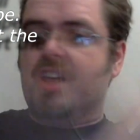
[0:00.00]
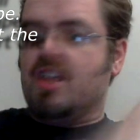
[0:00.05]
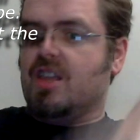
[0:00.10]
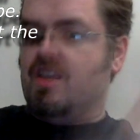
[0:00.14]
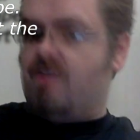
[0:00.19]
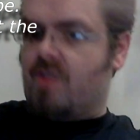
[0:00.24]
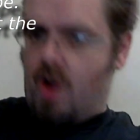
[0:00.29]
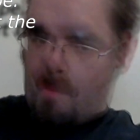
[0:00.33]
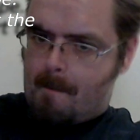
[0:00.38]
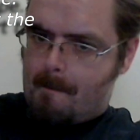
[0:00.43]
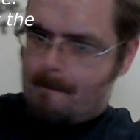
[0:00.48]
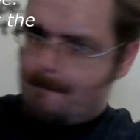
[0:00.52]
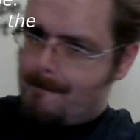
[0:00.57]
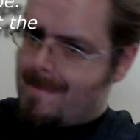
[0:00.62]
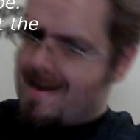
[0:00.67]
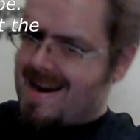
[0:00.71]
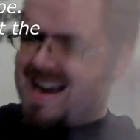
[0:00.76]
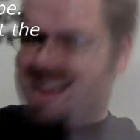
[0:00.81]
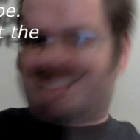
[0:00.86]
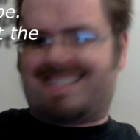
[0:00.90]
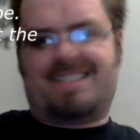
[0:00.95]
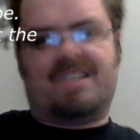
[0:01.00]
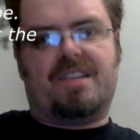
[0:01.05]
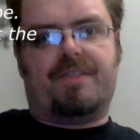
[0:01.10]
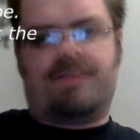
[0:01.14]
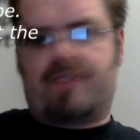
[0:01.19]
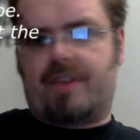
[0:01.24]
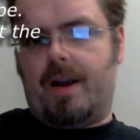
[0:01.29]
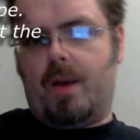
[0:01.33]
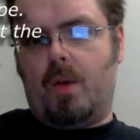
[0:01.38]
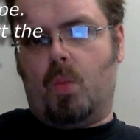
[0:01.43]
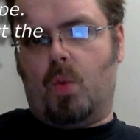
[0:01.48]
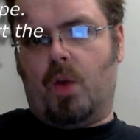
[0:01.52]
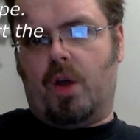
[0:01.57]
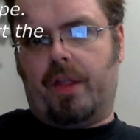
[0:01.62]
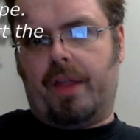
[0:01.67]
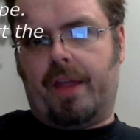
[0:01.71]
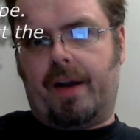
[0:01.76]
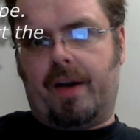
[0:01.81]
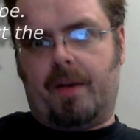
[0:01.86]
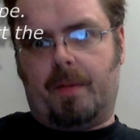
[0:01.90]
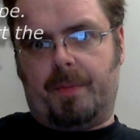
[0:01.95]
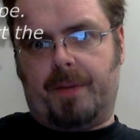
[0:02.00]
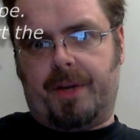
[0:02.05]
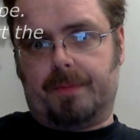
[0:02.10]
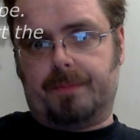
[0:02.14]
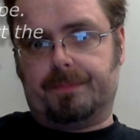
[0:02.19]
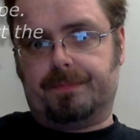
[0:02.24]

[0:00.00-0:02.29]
You've got a massive framework there, haven't you?